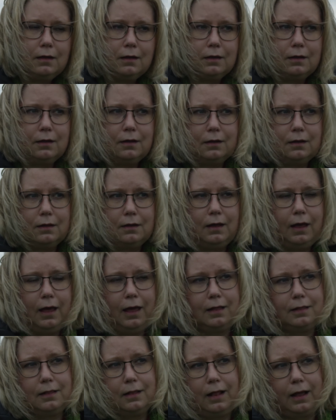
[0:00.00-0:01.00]

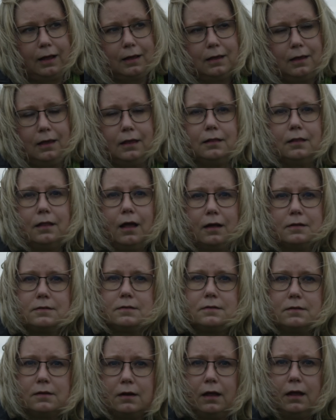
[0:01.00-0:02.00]
had like
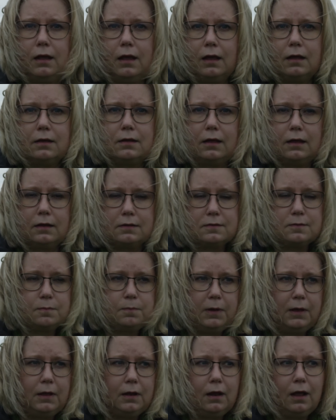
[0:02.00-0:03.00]
industry
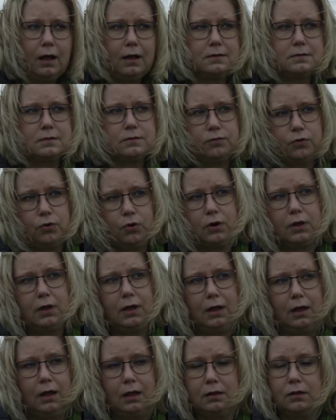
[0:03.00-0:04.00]
experience,
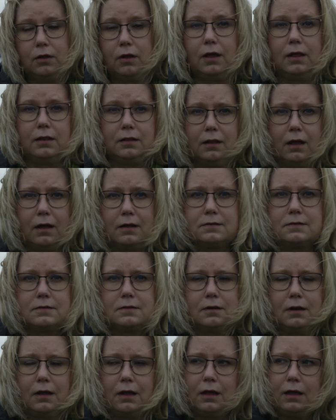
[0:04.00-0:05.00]
working in the
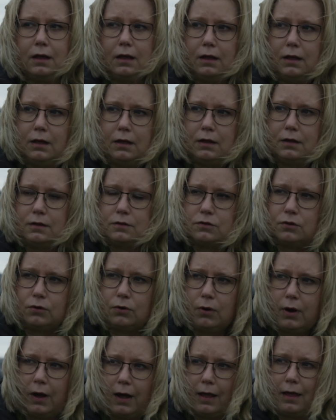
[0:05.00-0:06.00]
industry.
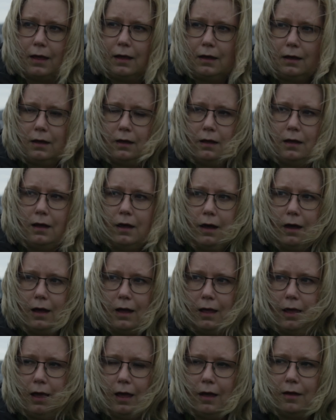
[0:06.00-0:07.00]
So I
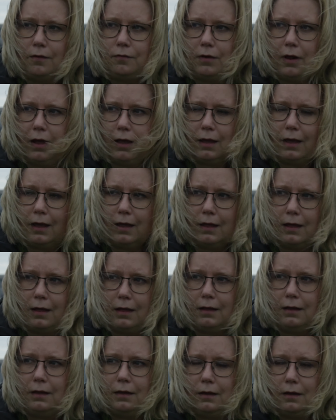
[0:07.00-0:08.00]
have like
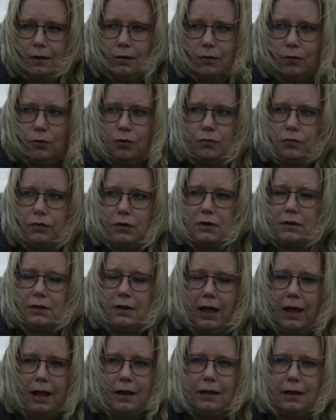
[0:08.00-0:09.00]
over
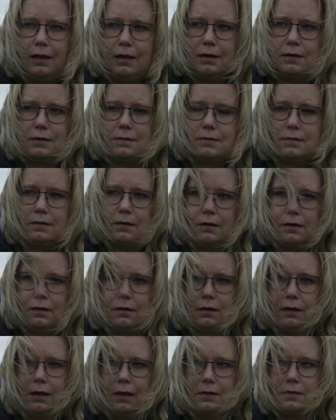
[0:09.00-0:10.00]
10 years
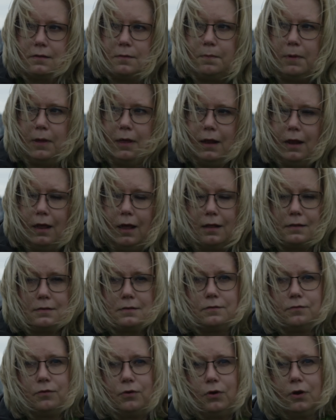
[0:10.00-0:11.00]

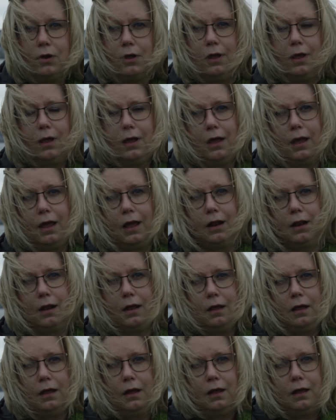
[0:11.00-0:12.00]
experience working in
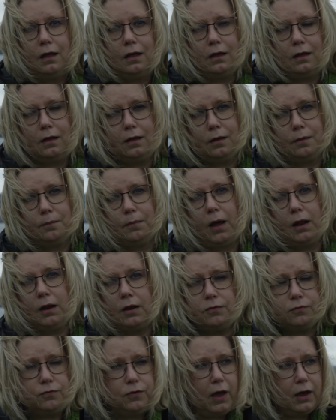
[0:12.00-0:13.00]

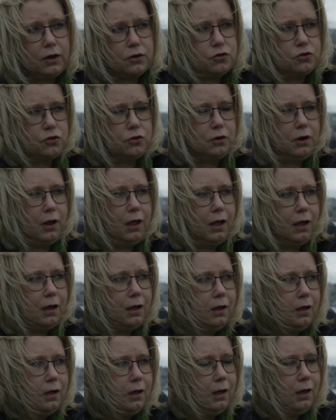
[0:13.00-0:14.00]

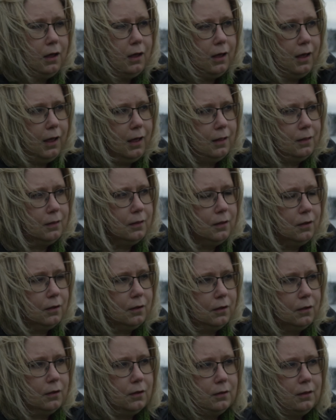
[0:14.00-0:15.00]
manufacturing, and
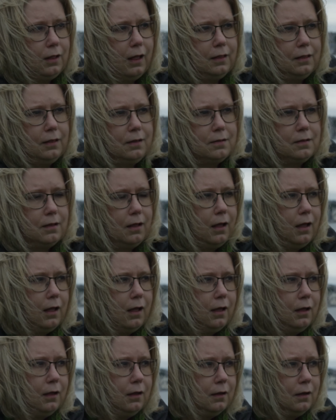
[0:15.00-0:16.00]
that is a